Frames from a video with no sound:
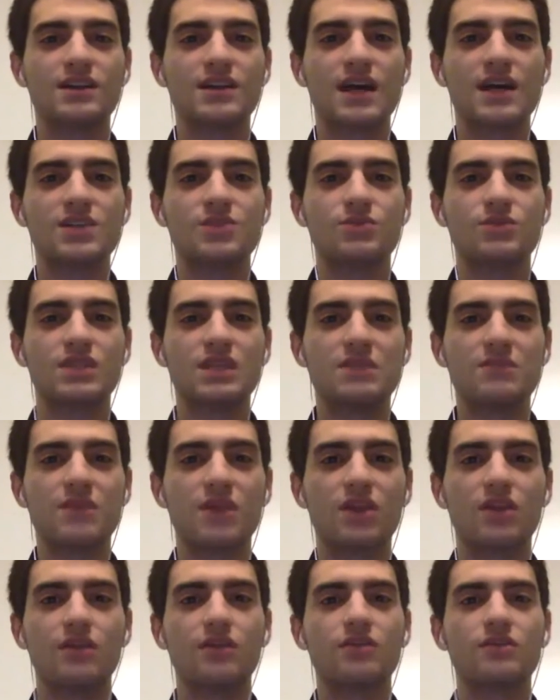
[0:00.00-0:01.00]
cut ties
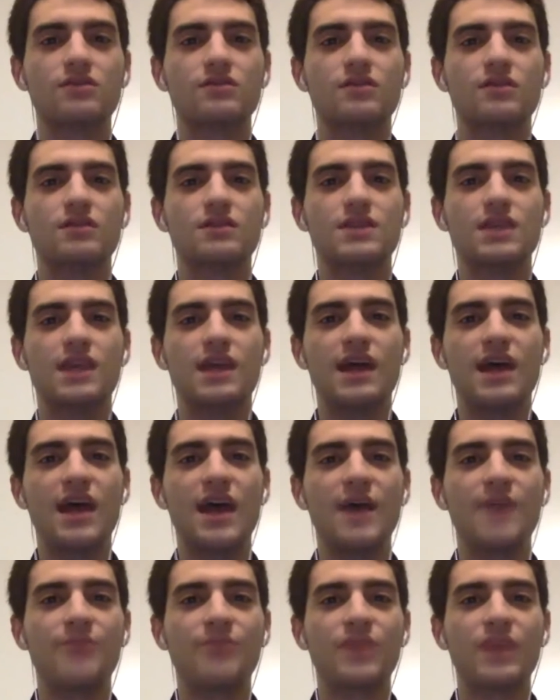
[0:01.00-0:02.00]
with D. Milliner
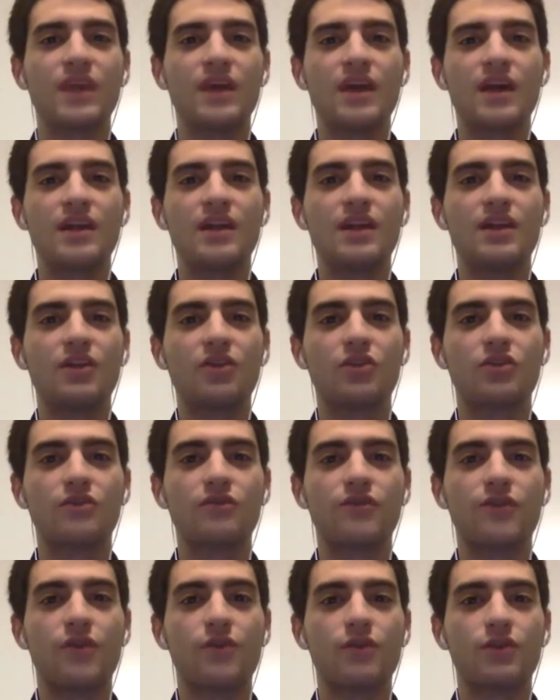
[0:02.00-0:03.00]
today. And then
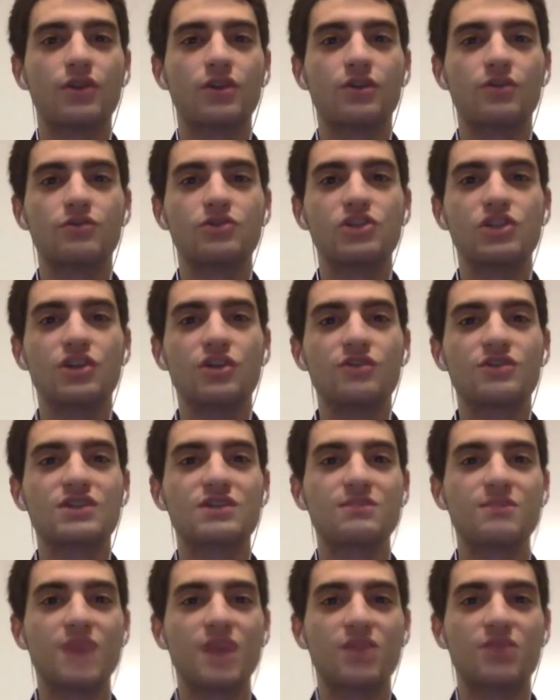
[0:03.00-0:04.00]
looking forward, Geno
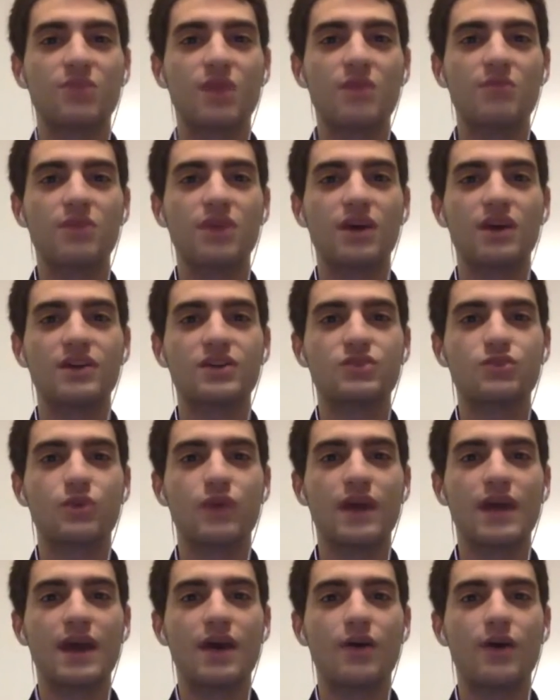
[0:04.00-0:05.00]
Smith might be on his
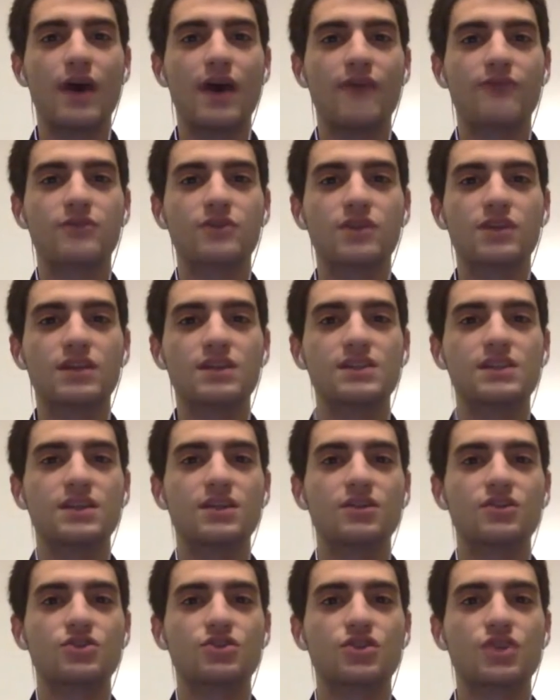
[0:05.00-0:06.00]
way out after this
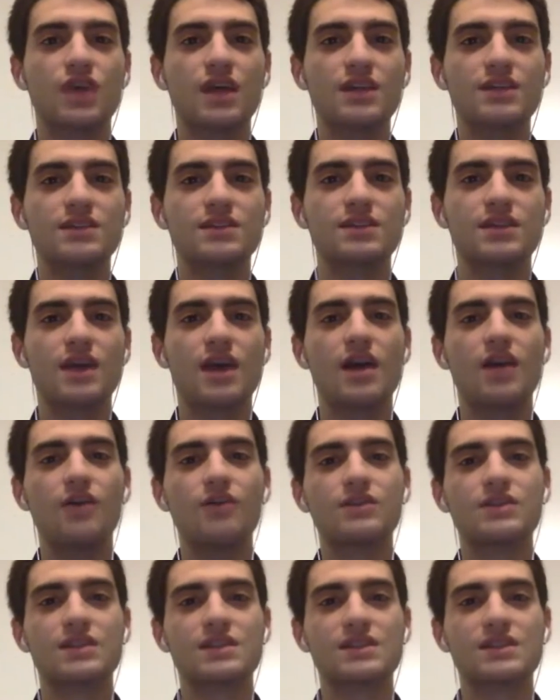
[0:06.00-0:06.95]
year. So I know he's a